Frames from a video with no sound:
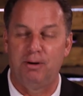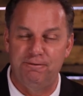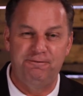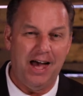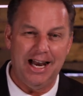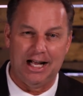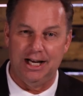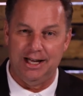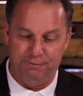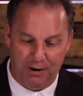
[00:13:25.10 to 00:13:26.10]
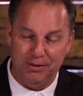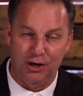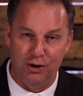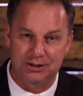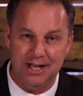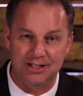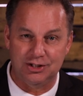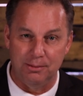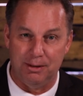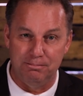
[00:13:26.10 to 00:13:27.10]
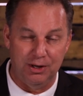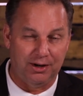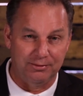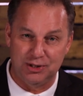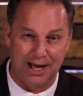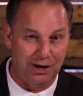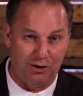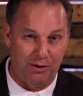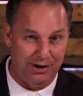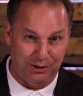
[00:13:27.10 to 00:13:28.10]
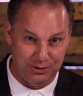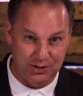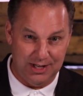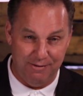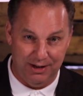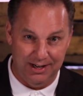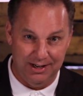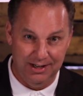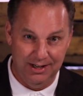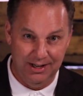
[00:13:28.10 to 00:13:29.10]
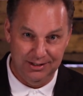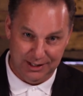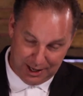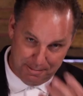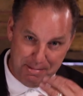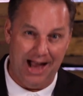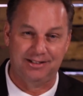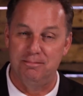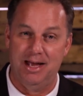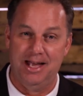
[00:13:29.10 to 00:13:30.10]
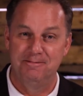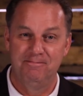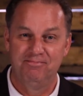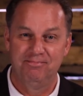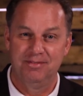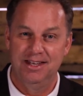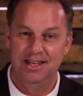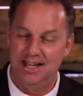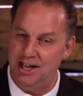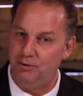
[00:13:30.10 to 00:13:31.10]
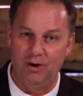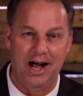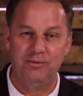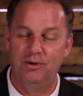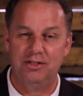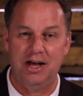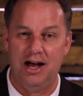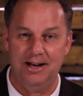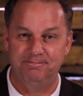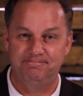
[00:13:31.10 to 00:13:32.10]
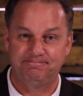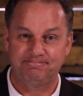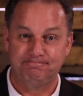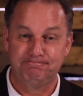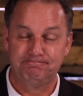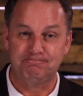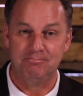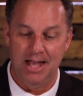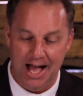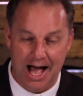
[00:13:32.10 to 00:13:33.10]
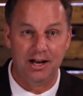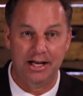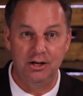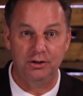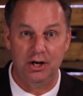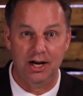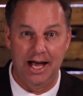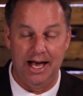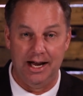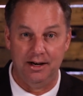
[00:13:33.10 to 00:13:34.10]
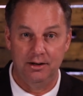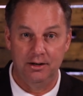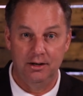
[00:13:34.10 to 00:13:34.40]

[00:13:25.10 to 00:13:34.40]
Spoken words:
prophetically from the Old Testament book of 2 Chronicles 7 to come back to me. Get right with God. I'll heal your land.